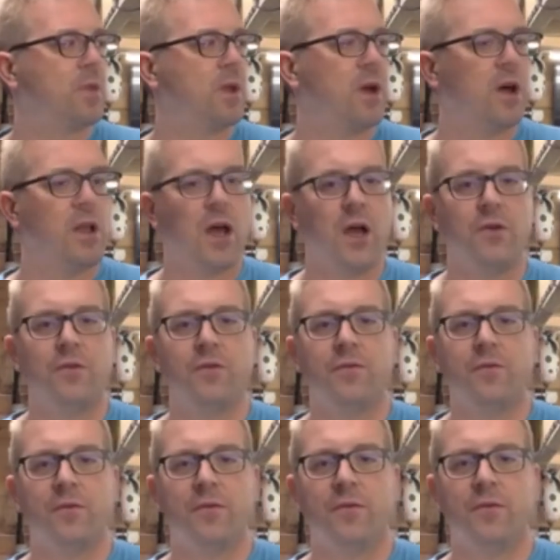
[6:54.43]
I know
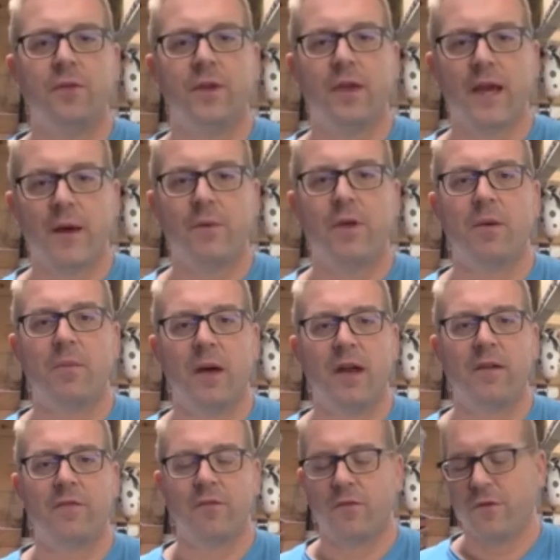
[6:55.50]
you get what you
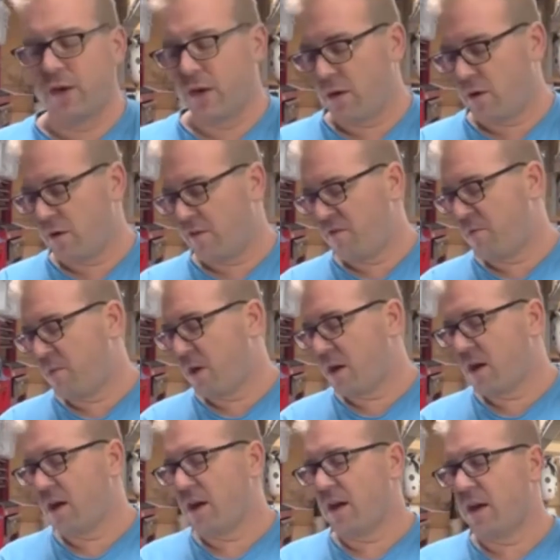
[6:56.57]
pay for in life,
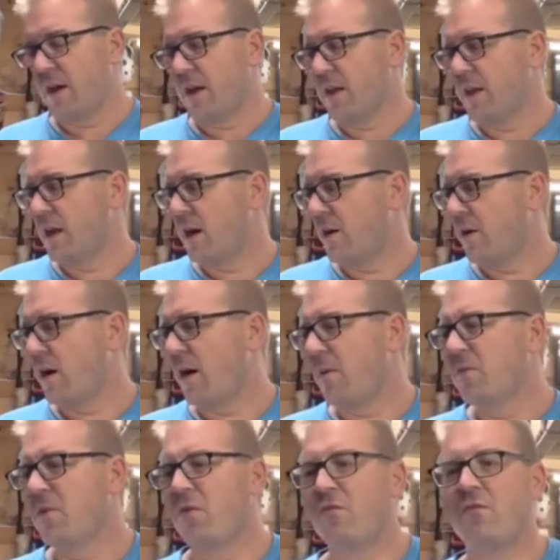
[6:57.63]
but, you know,
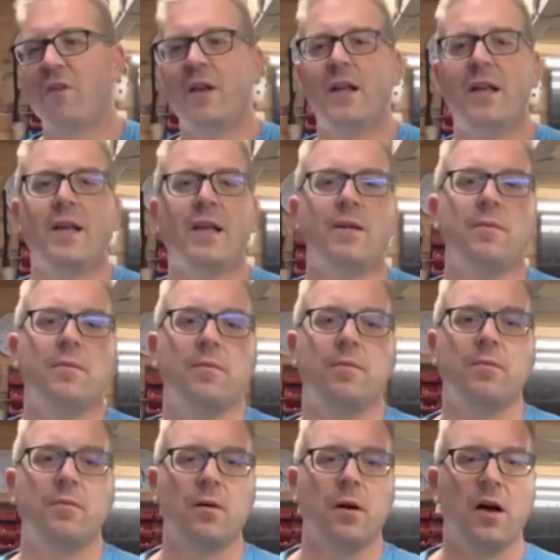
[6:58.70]
I'm not really
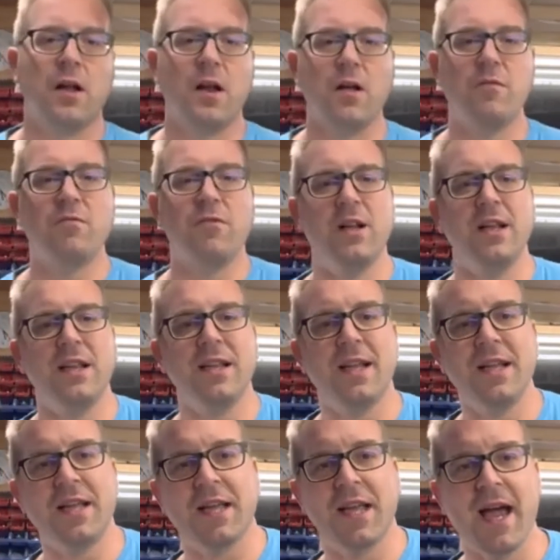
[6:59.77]
I don't really
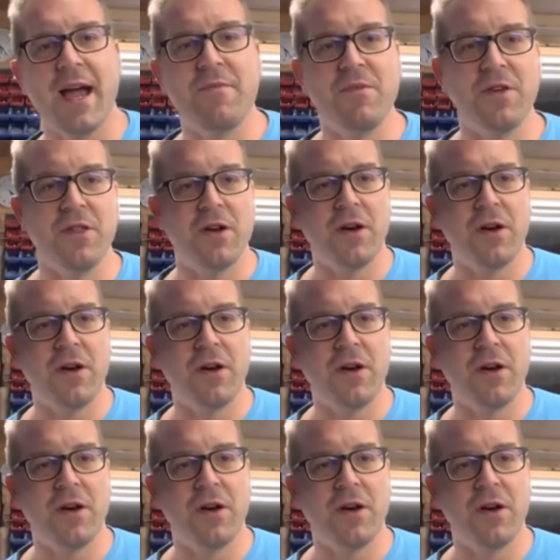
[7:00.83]
need a camera that